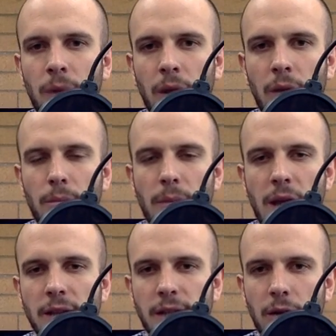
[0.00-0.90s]
It may
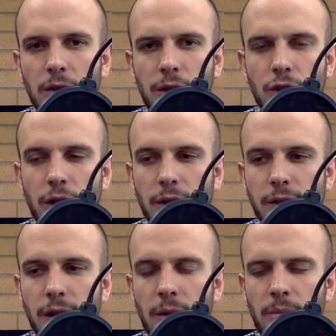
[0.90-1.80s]
sound cliche to
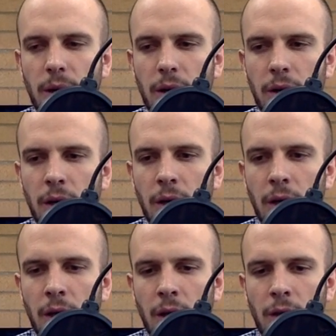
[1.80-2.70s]
some, but
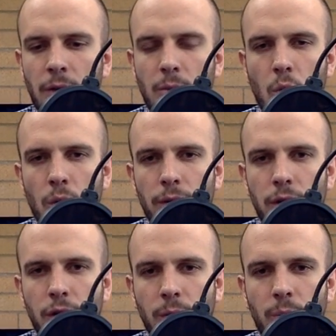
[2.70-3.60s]
the more that you
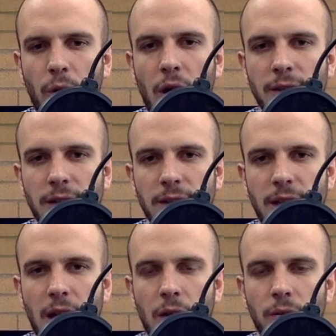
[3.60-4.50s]
can process
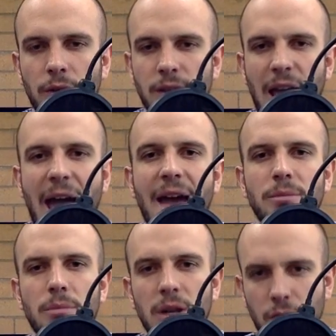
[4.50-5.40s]
out this
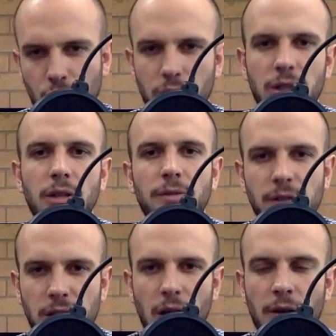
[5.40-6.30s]
administrative
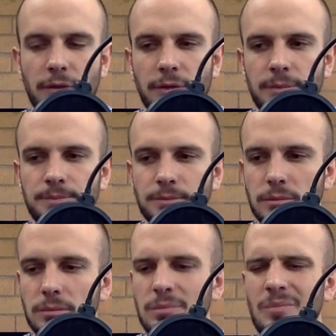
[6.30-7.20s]
stuff,
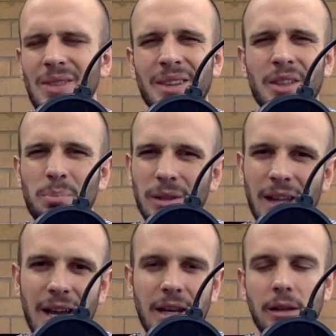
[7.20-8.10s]
the
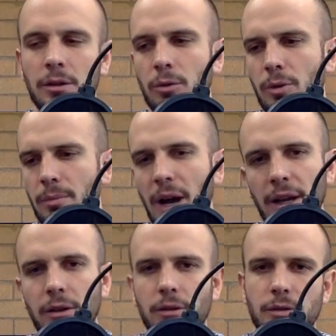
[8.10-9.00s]
planning, the
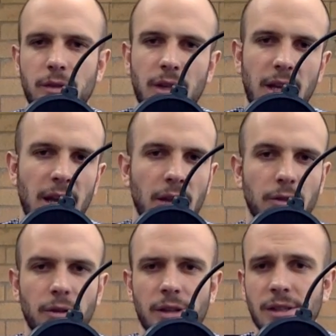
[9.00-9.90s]
reminders, the calendar,
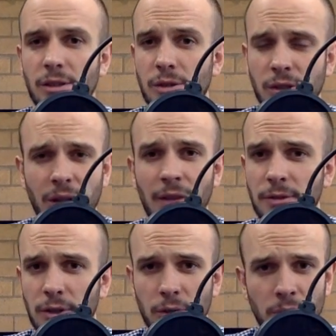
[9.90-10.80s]
because you still have to
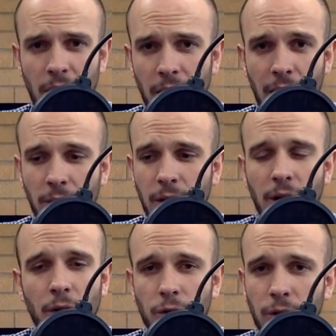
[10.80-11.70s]
do that. I don't care
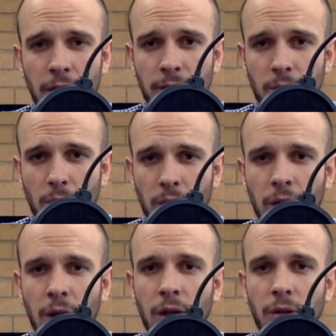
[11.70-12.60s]
how creative you are.
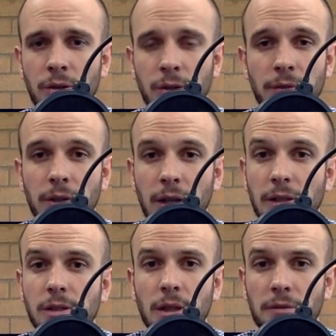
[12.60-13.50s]
You still have to get
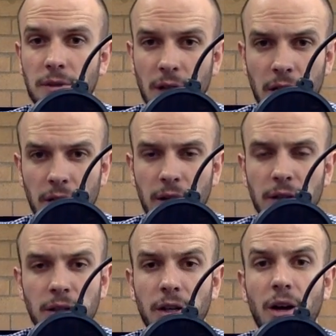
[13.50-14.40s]
stuff done and
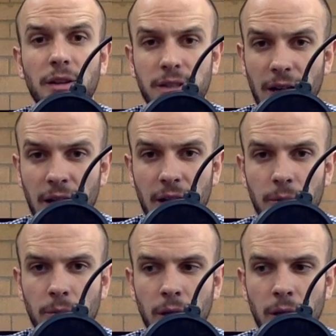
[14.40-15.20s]
done on time